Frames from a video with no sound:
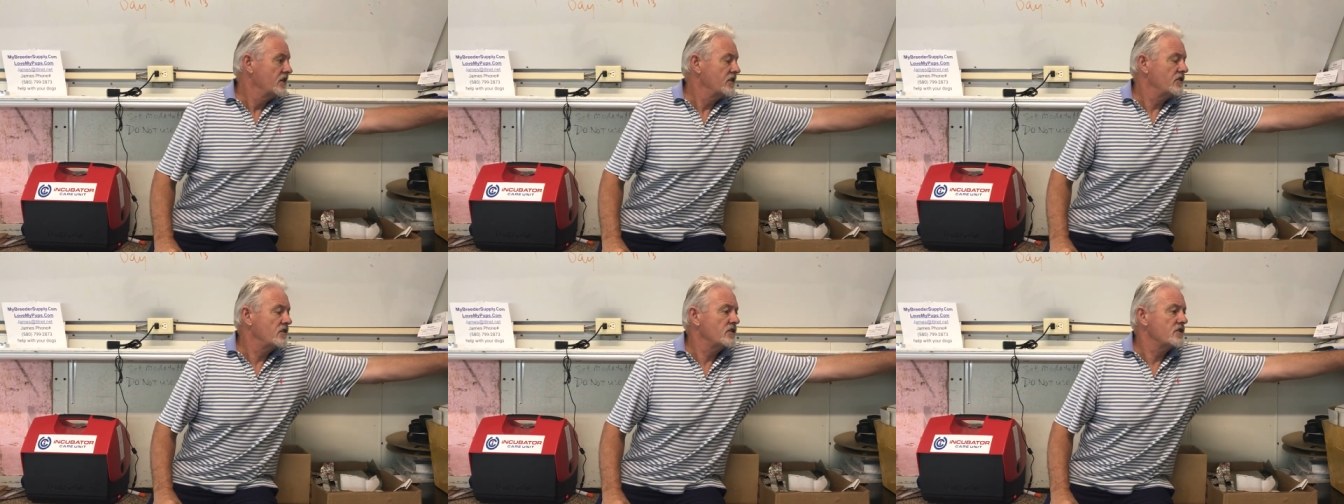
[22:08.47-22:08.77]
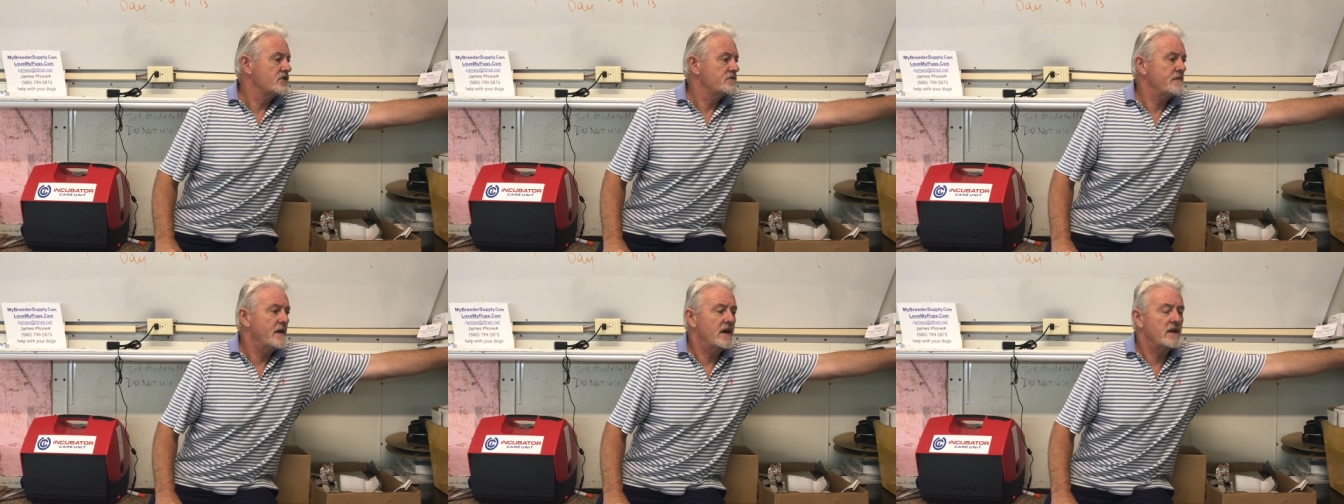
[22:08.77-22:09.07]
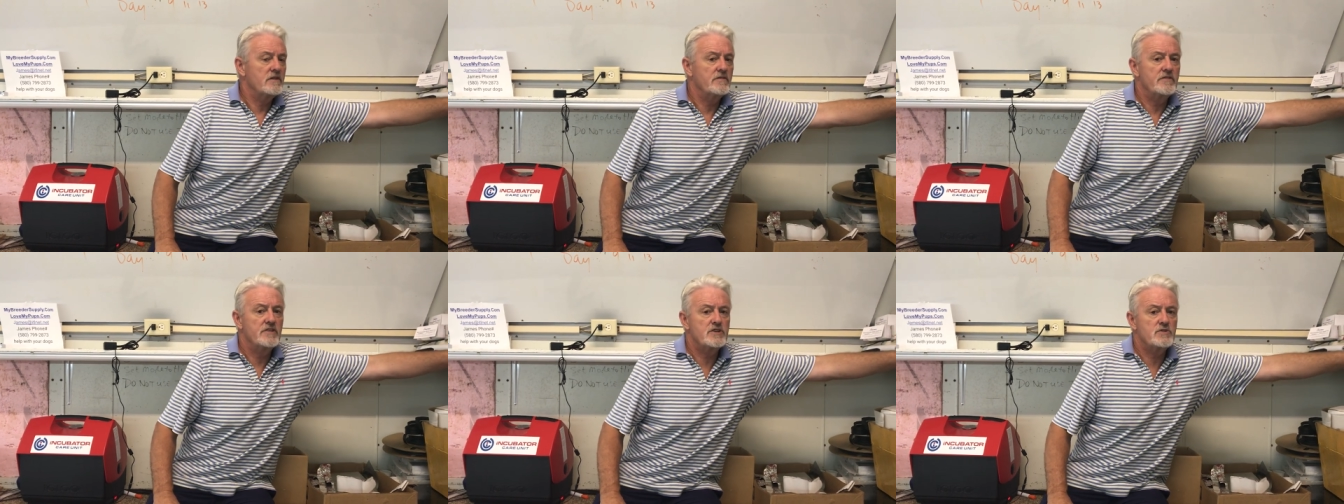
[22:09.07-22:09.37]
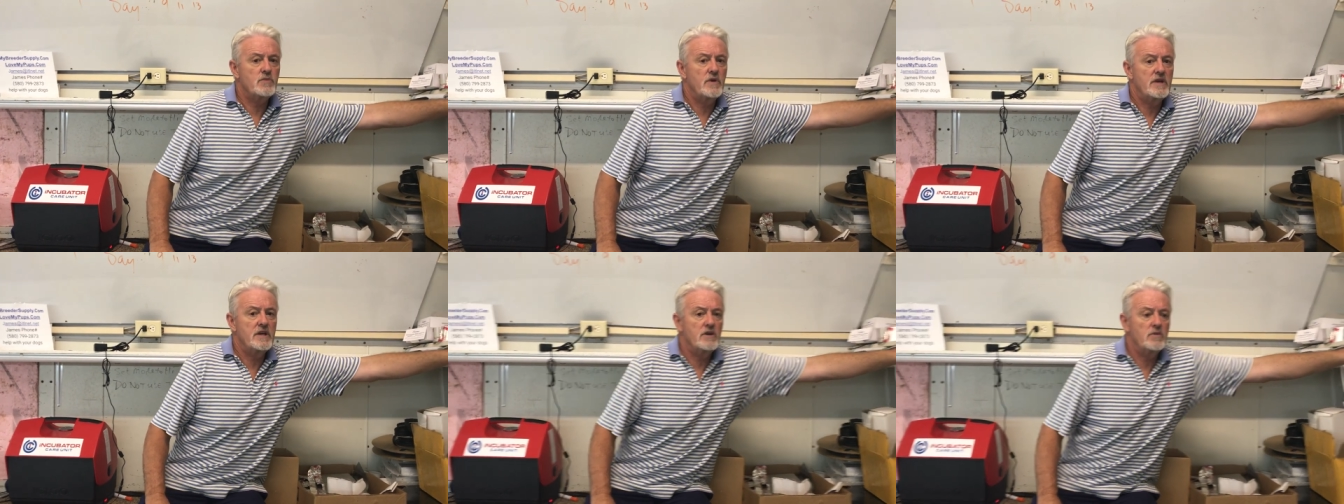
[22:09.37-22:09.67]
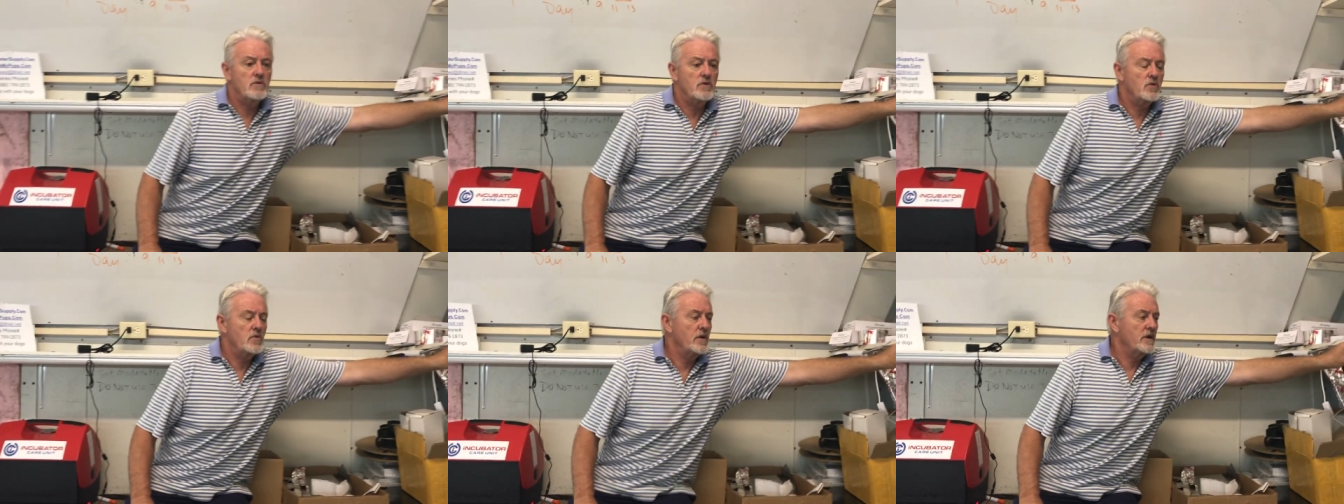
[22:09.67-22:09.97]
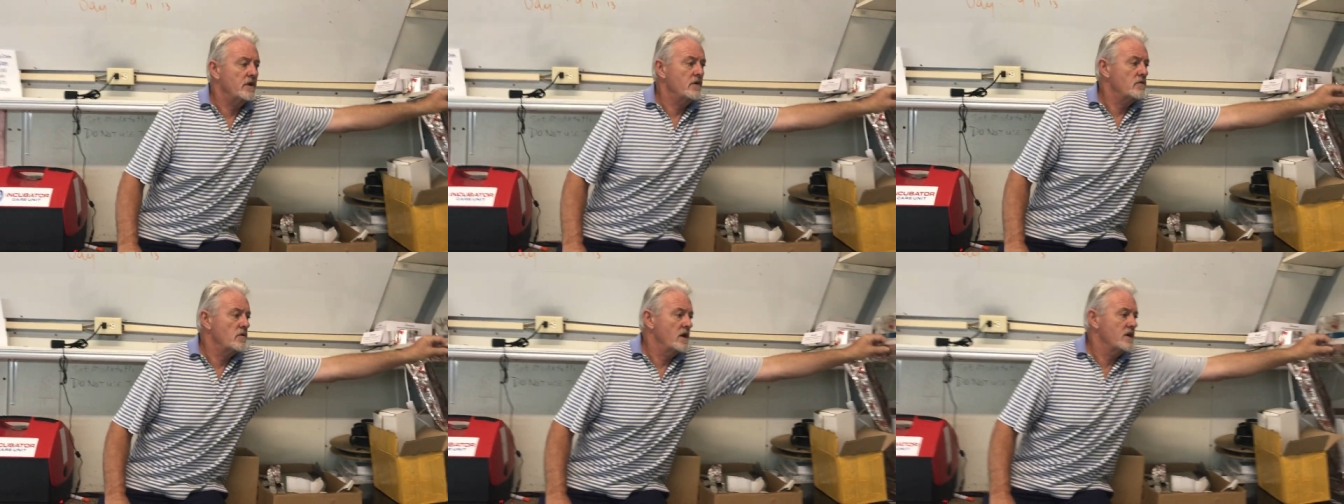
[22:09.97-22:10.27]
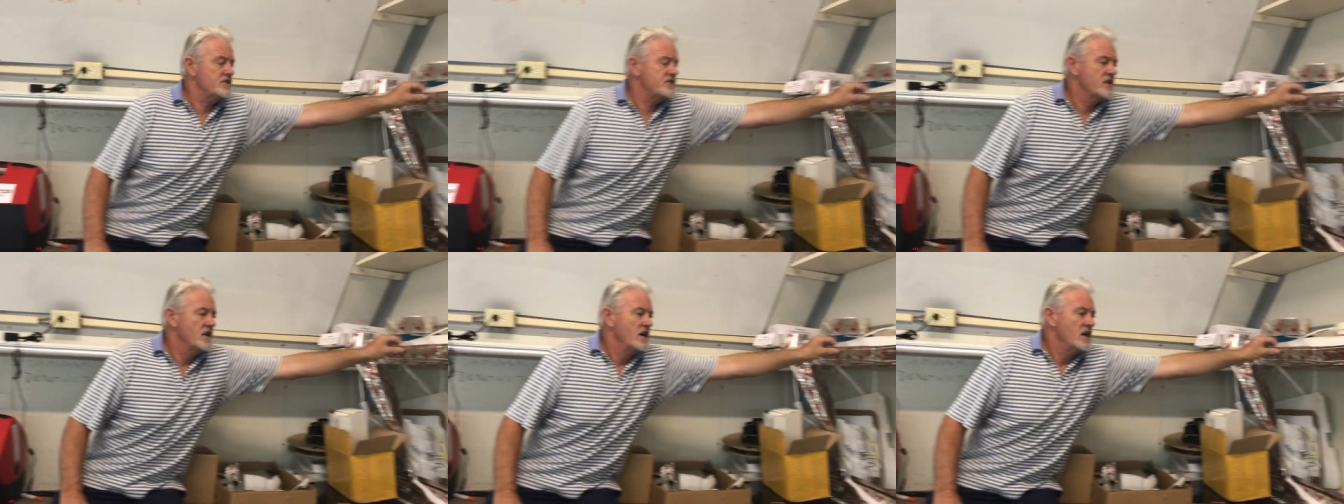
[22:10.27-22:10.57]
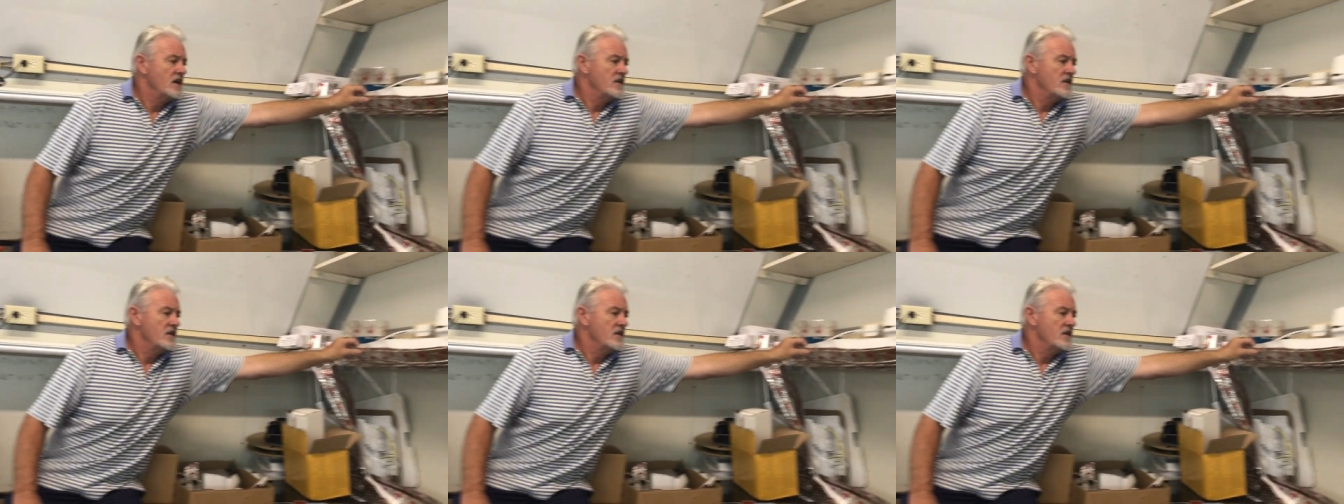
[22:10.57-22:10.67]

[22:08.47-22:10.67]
You can just pan over this way here real quickly, Russ.